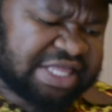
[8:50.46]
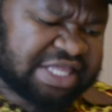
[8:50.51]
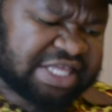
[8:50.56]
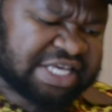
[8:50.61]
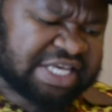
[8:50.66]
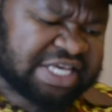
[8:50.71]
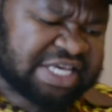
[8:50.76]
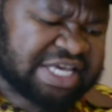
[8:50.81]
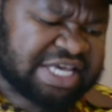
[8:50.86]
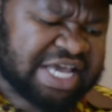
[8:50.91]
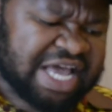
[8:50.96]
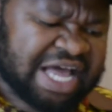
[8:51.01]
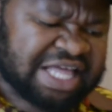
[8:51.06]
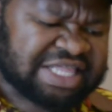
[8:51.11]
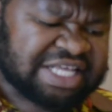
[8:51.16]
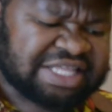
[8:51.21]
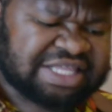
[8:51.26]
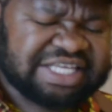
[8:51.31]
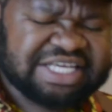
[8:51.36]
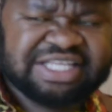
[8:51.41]
The
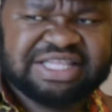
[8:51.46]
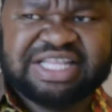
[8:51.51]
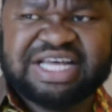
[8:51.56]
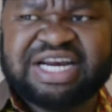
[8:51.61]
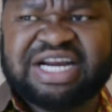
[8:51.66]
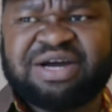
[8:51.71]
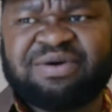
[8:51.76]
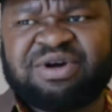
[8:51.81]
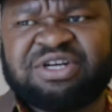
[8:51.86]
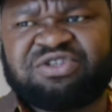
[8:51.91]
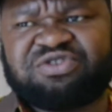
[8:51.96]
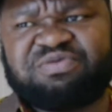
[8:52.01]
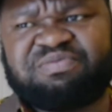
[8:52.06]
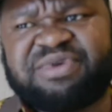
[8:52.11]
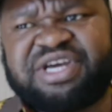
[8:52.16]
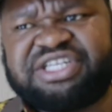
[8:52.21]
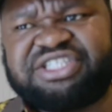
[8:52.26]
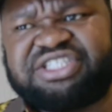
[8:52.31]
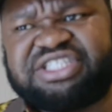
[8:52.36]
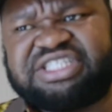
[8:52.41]
other thing that I want to
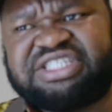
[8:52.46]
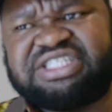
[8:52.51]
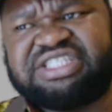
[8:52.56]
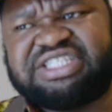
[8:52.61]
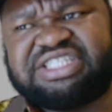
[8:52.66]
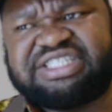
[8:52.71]
mention,